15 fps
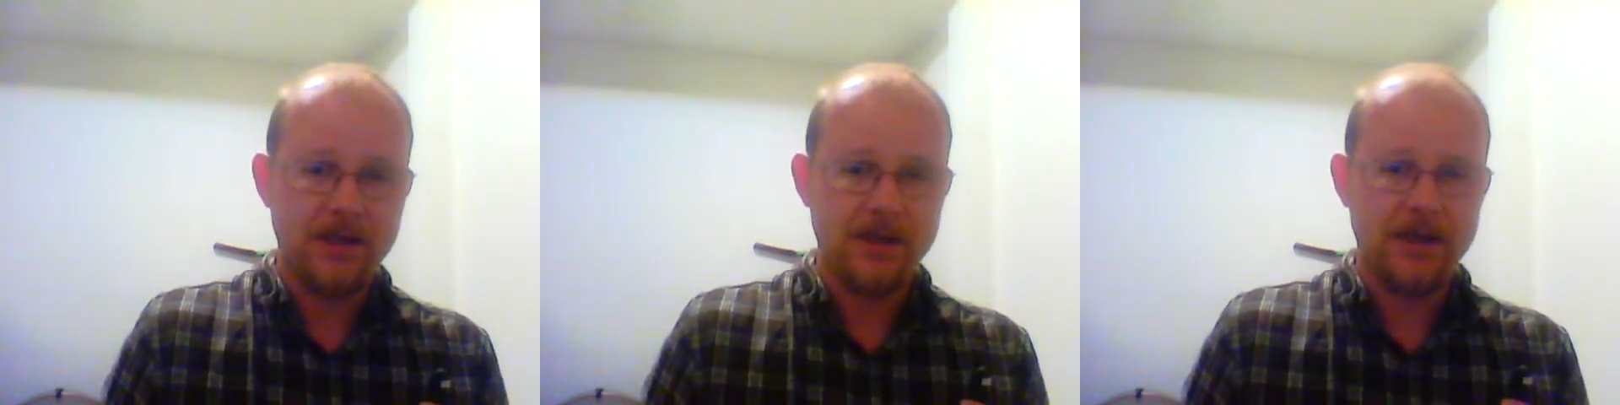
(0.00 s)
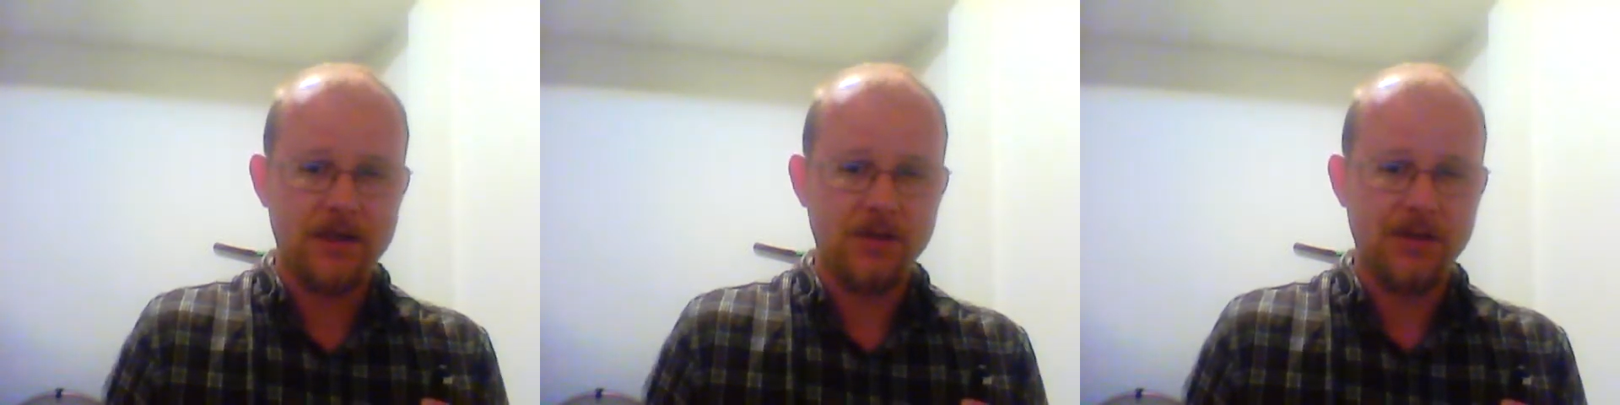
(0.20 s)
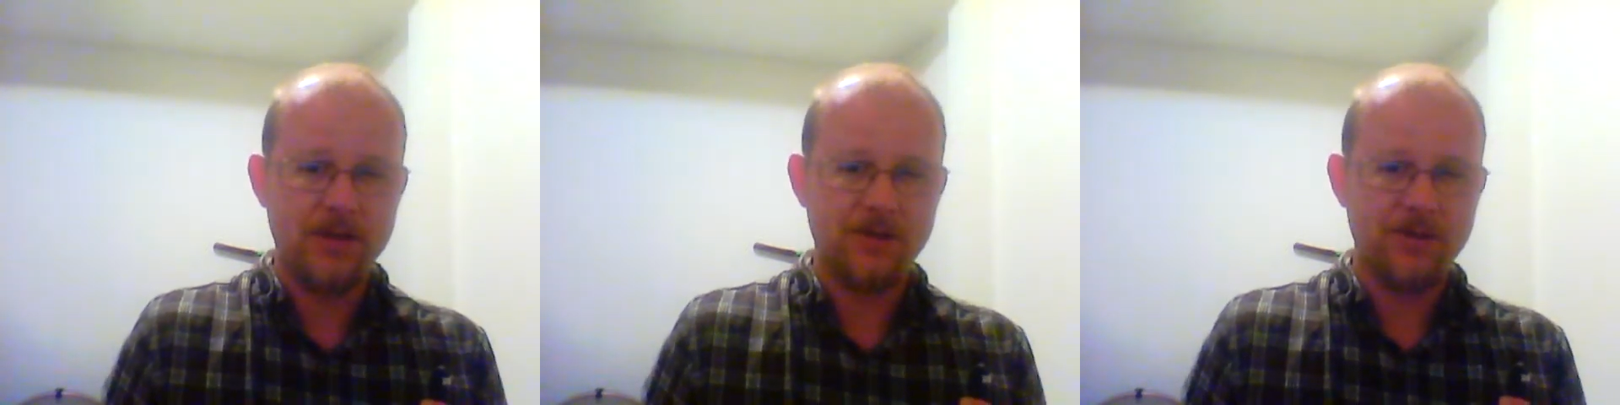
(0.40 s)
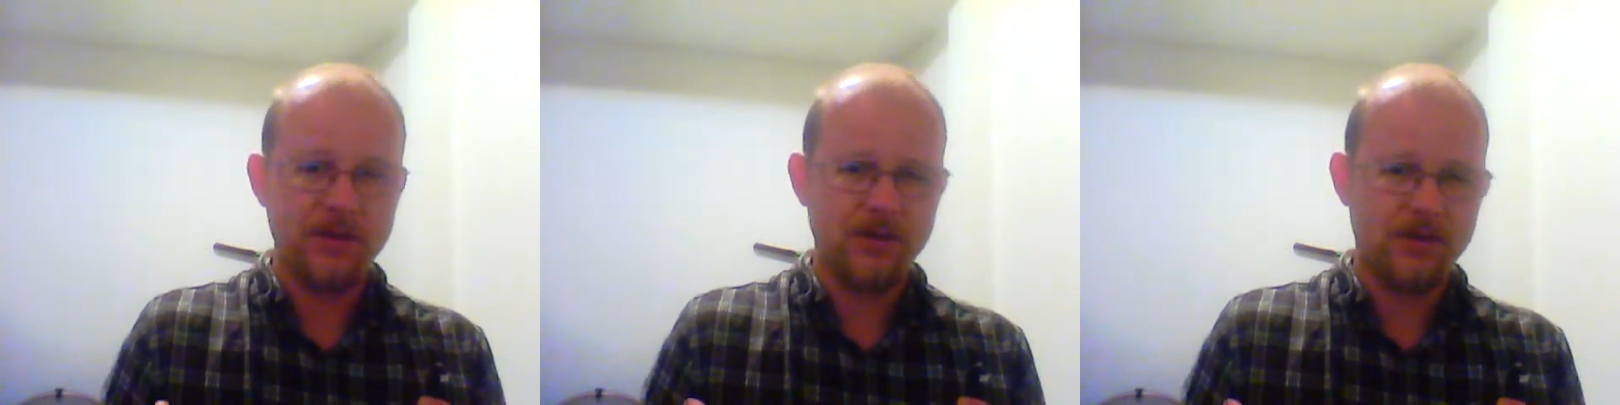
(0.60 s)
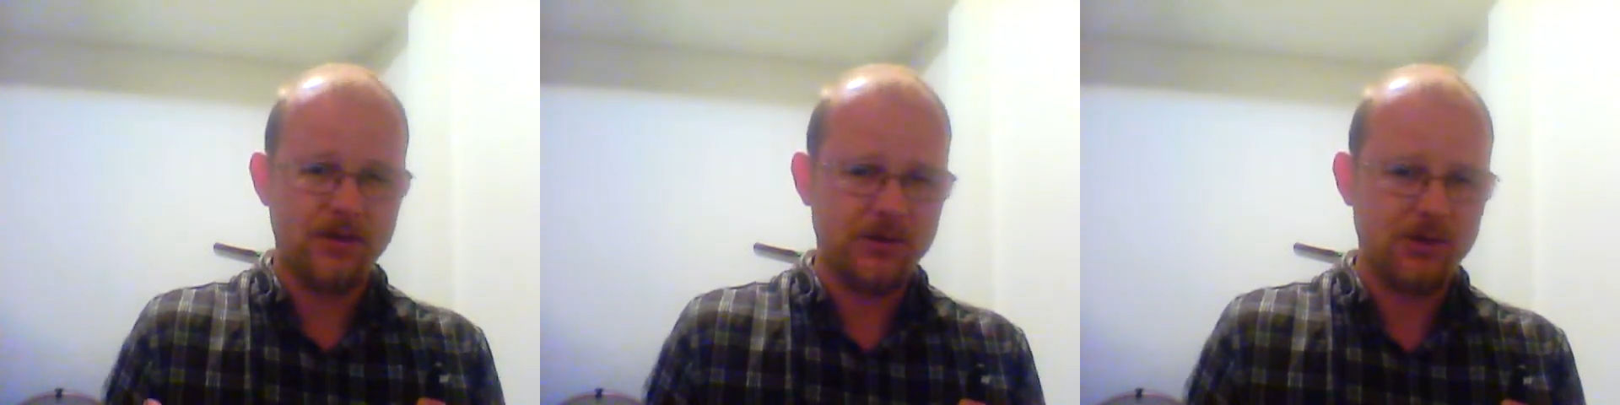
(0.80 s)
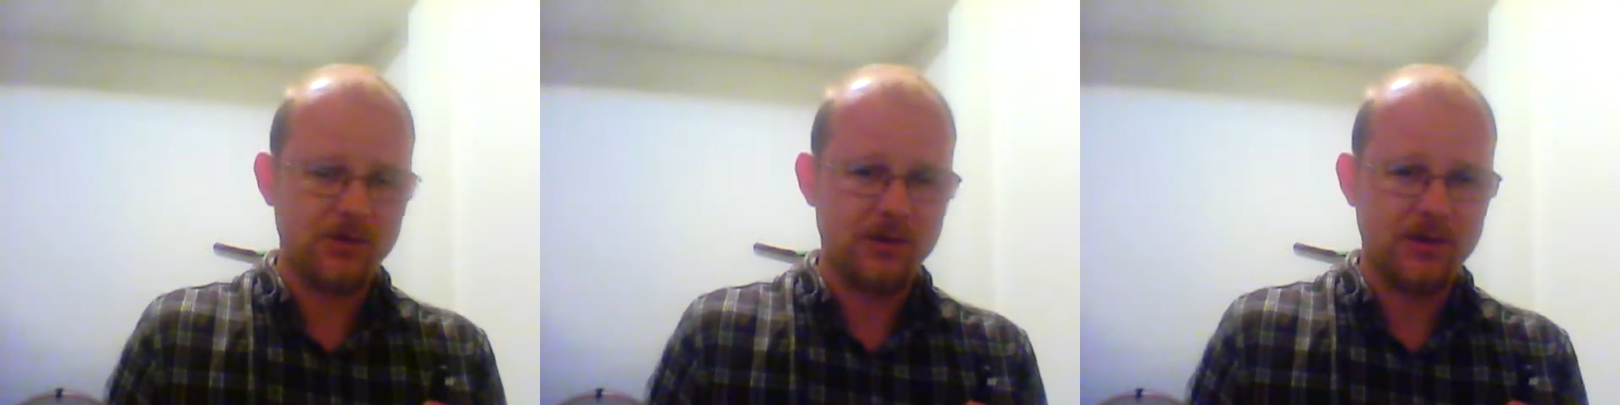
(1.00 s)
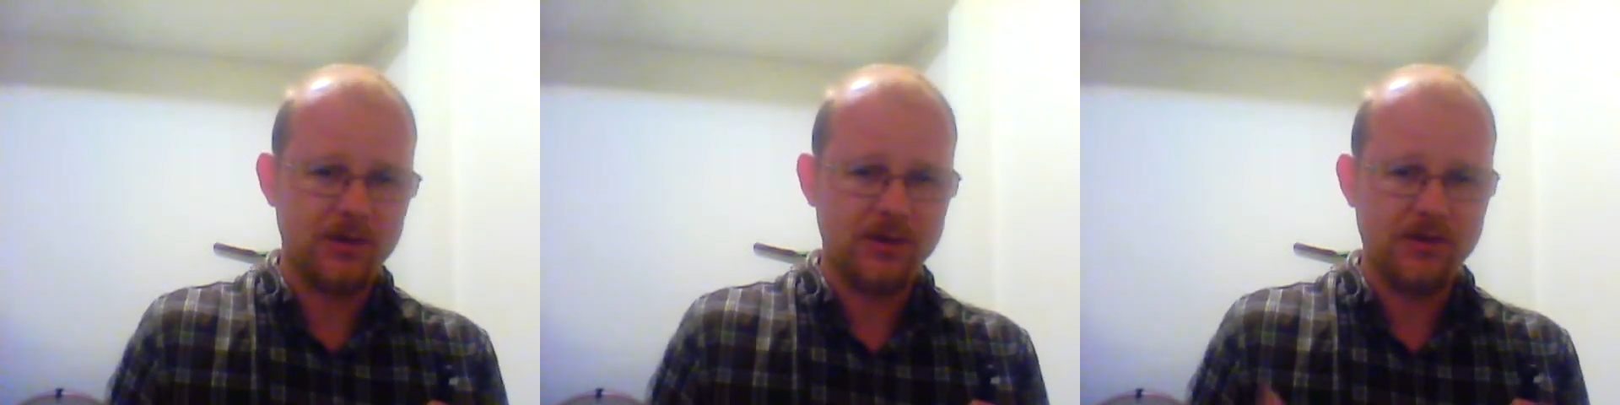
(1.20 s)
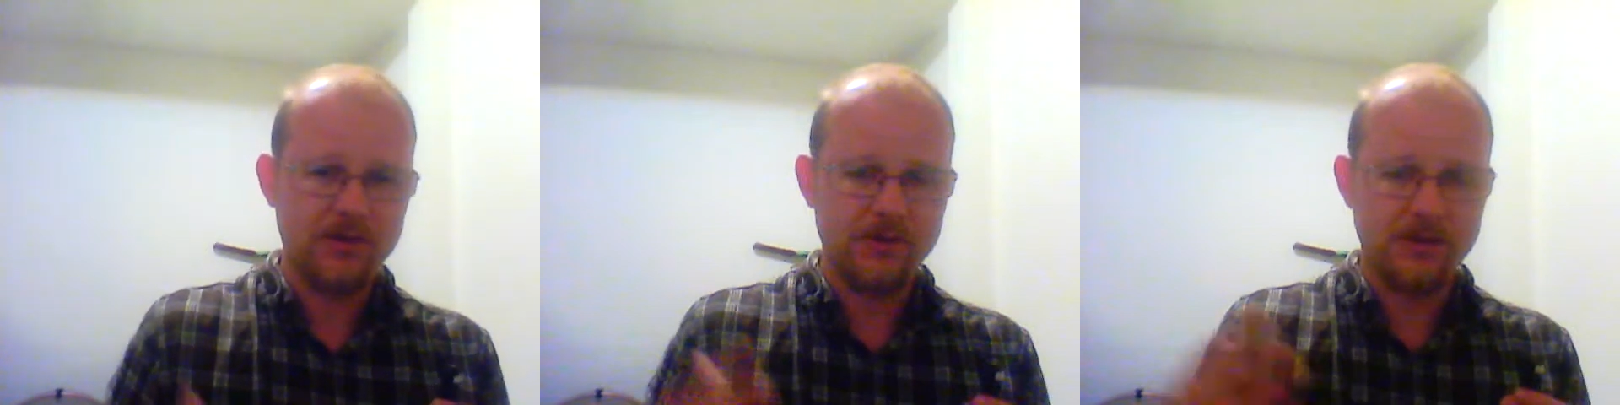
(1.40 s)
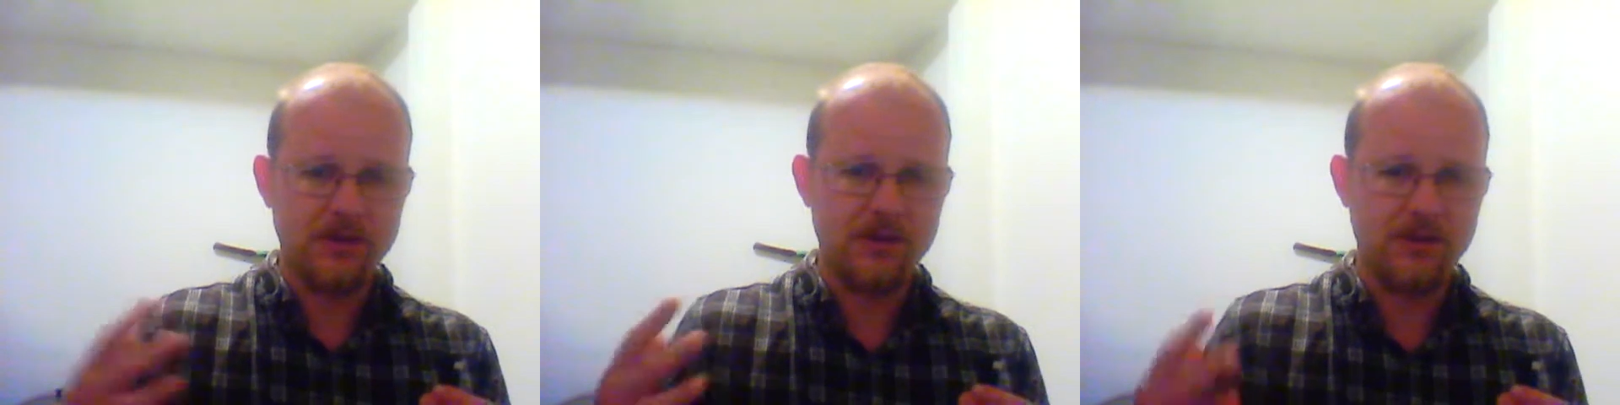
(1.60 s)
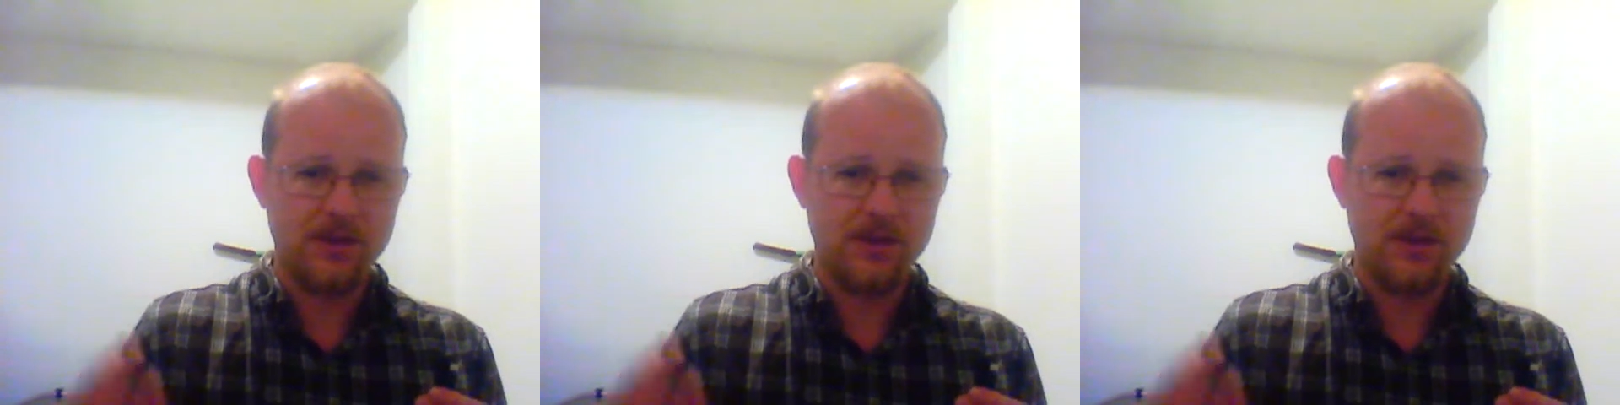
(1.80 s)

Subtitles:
I don't have my larger bottles getting